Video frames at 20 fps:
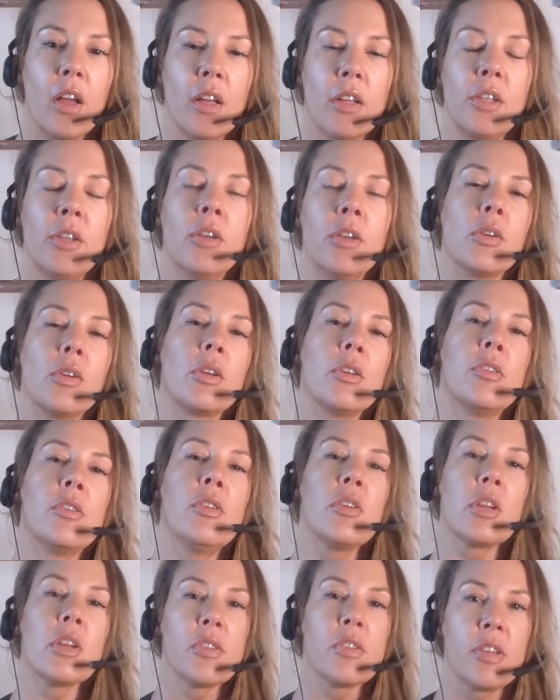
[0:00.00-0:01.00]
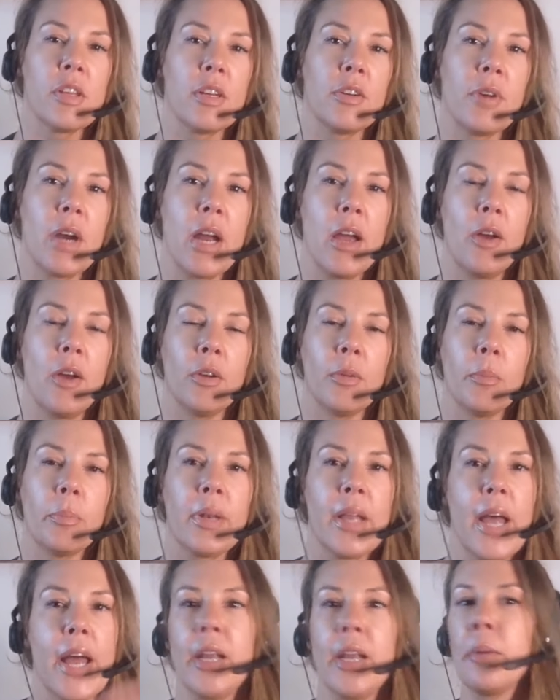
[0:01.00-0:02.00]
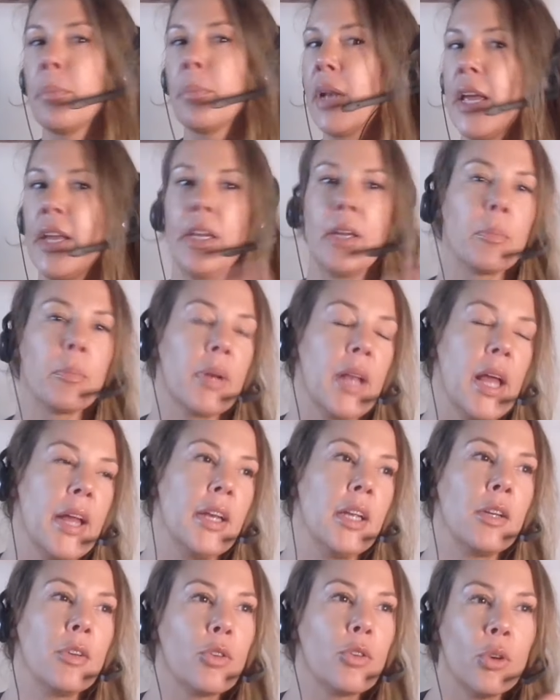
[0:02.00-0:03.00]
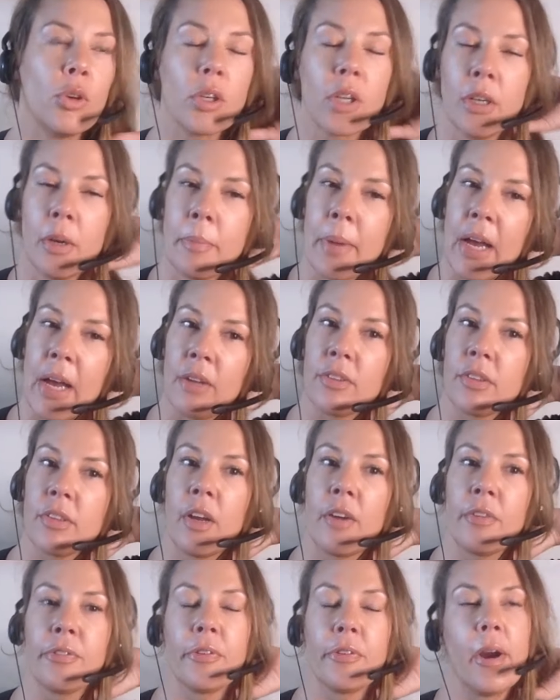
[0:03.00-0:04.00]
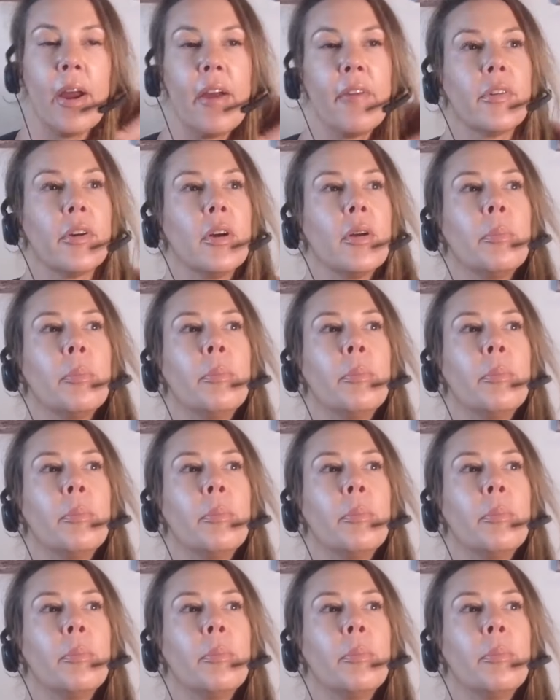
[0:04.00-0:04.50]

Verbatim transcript: you know because you can sit around planning planning planning talking about stuff forever